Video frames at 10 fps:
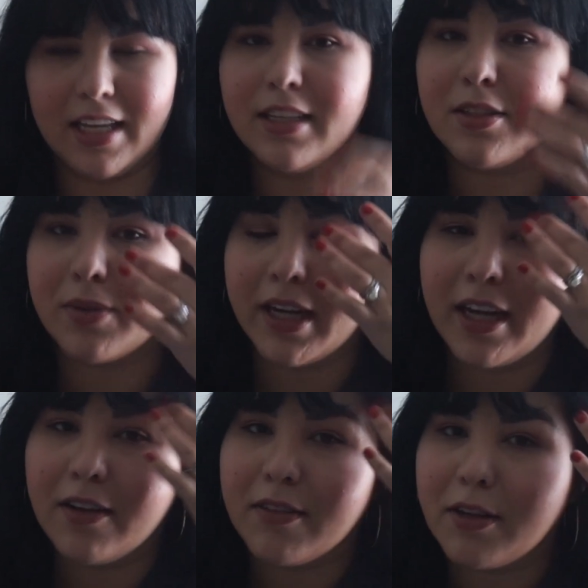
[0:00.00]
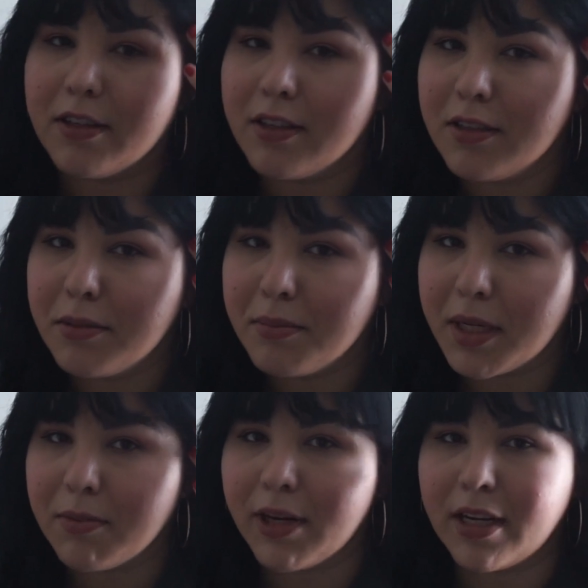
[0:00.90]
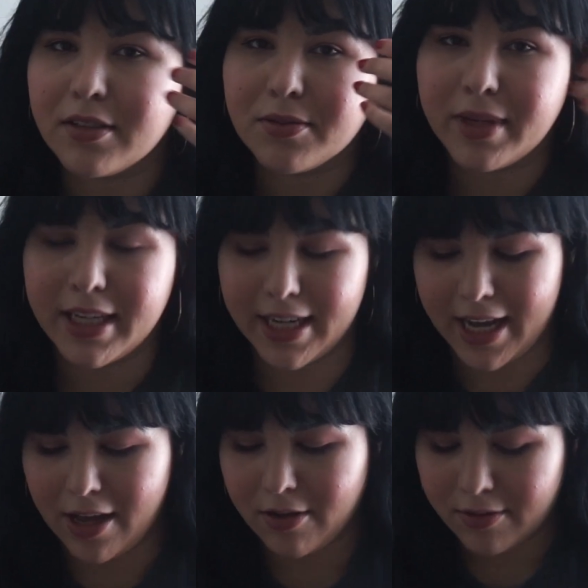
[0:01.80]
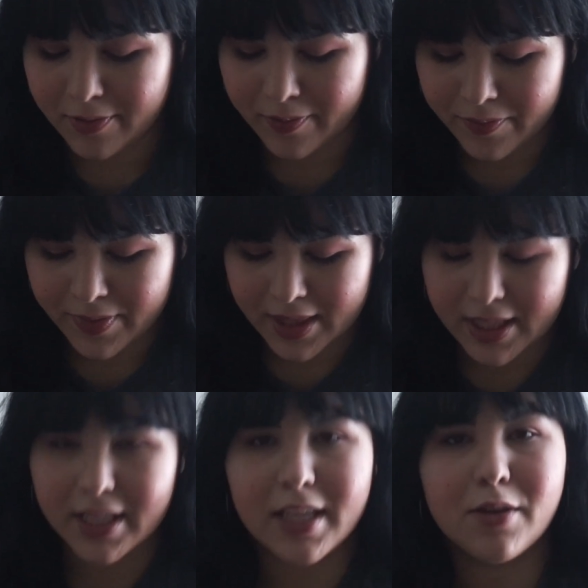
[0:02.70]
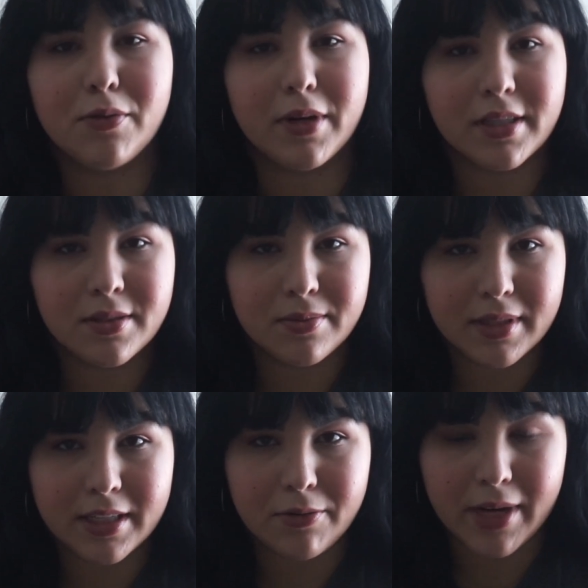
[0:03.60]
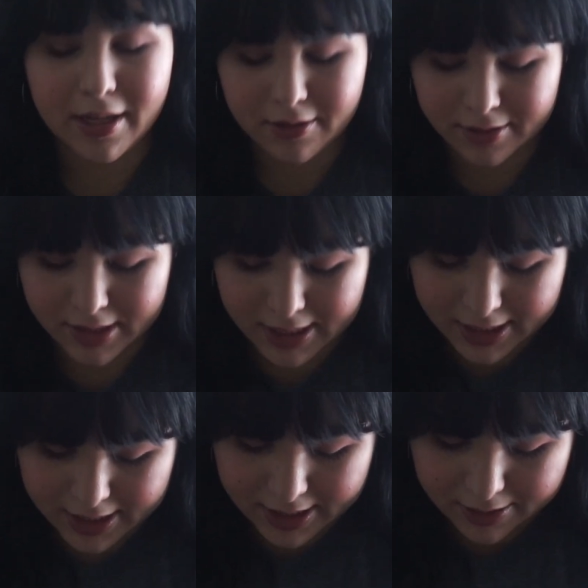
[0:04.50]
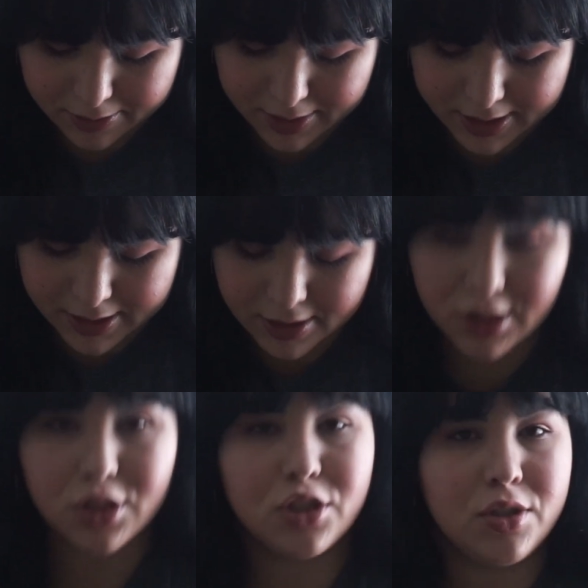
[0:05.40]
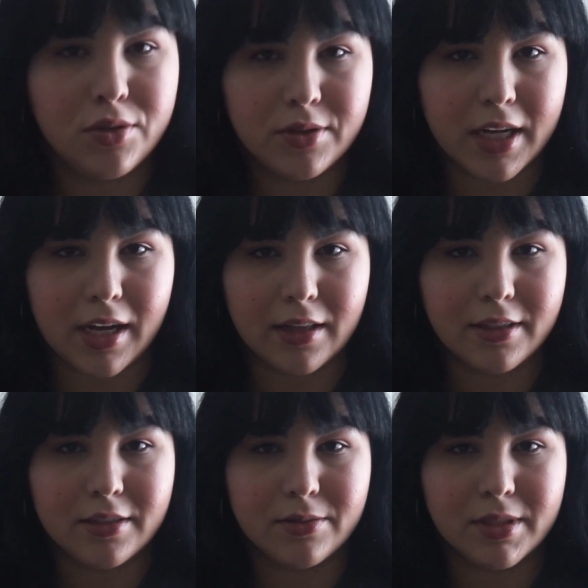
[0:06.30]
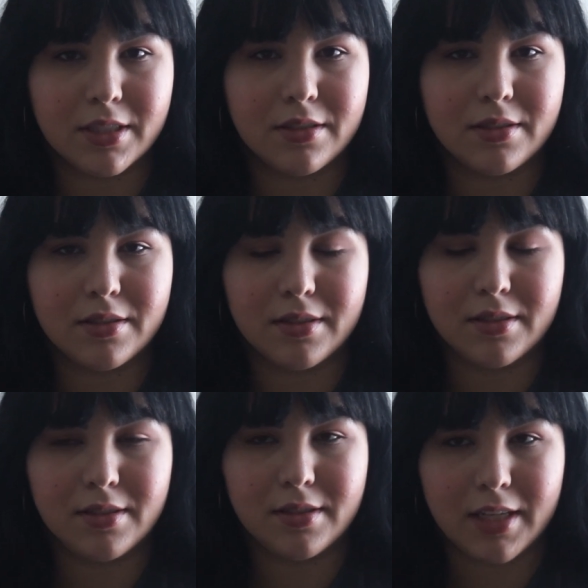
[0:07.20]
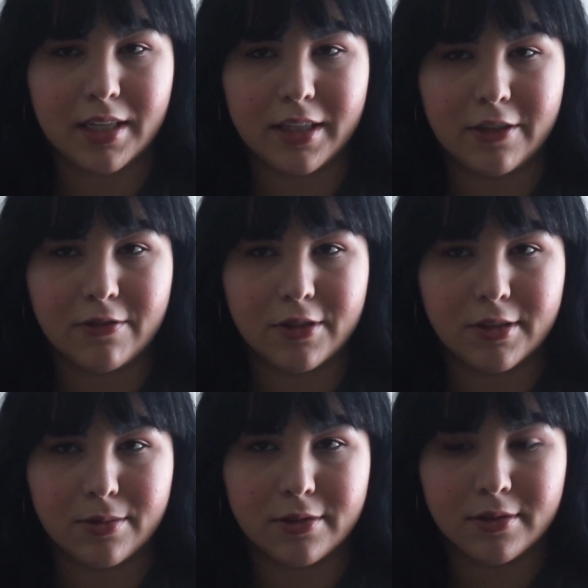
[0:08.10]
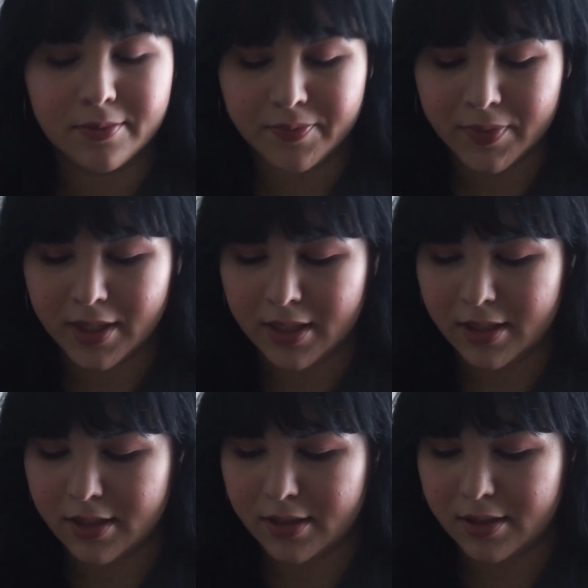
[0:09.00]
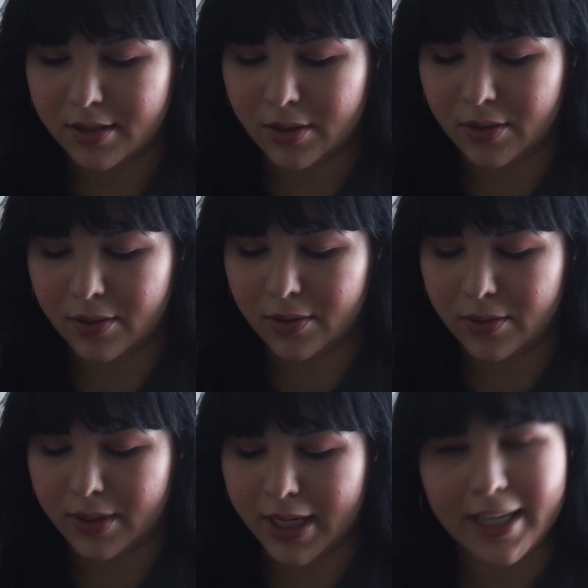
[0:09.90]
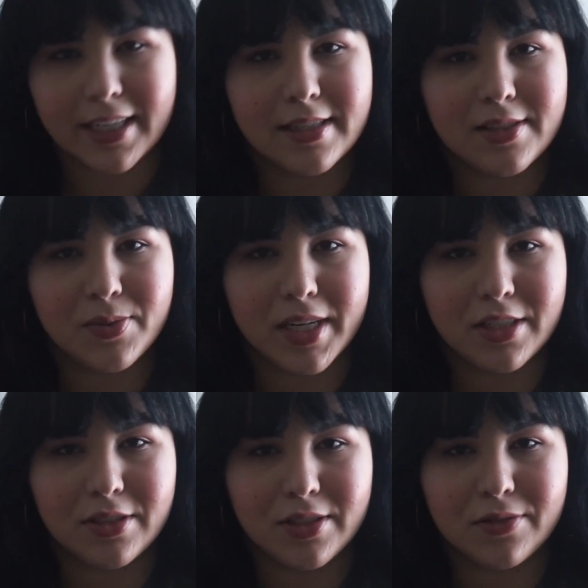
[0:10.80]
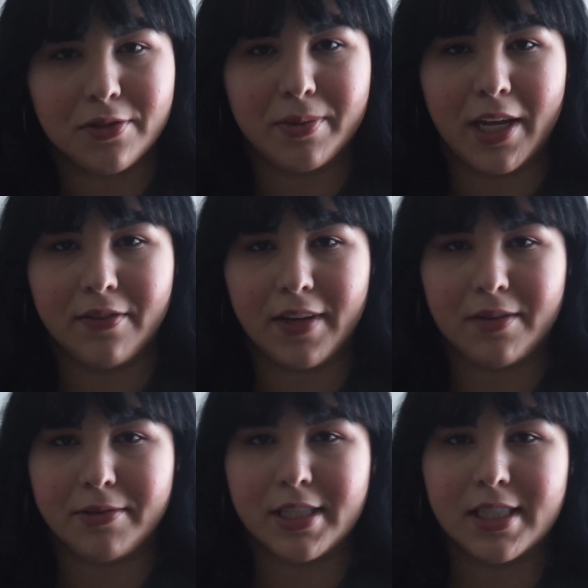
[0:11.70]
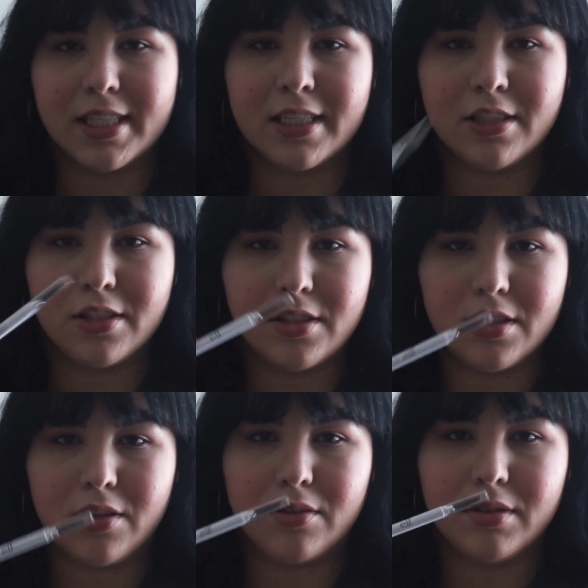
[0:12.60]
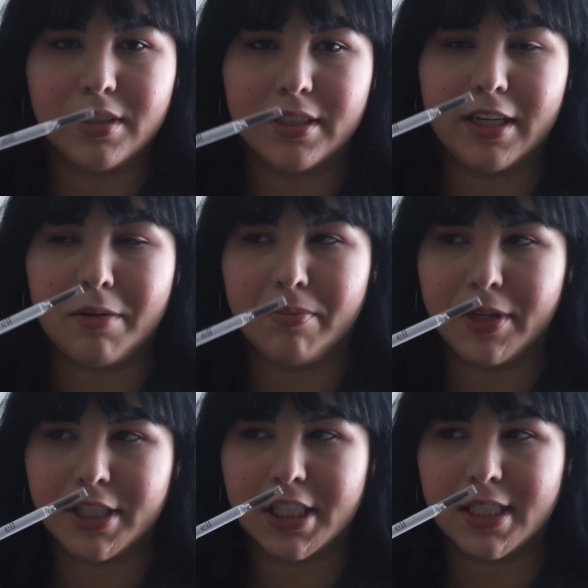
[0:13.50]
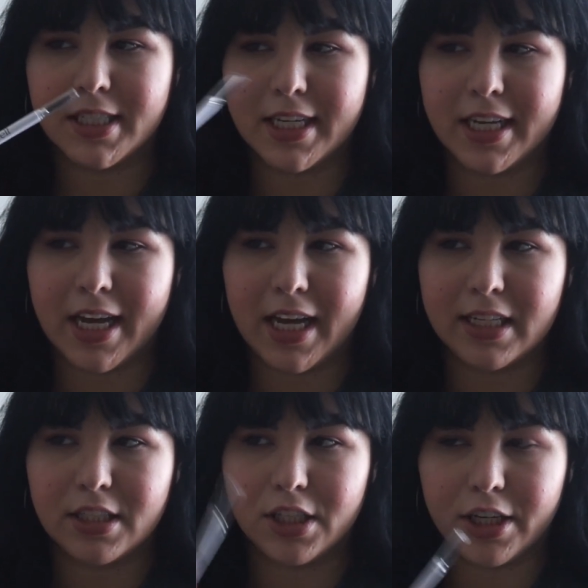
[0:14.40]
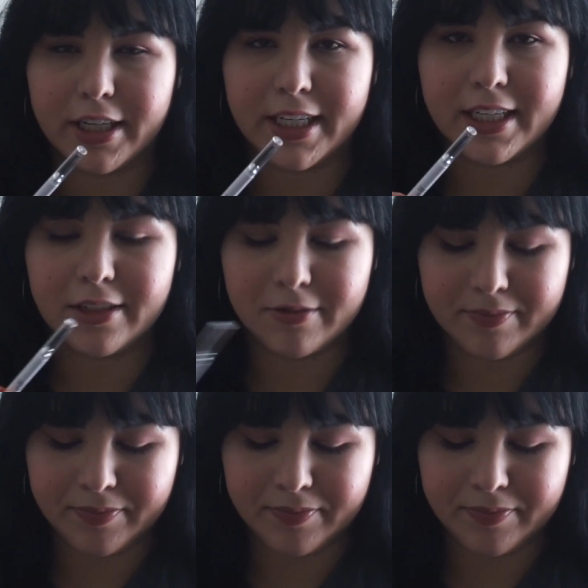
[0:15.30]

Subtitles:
It's what I have on my brows right now. It works really well. It was $2, which is insanely affordable. So I guess that's why I chose it for my favorites. It's so good. I purchased it at Target.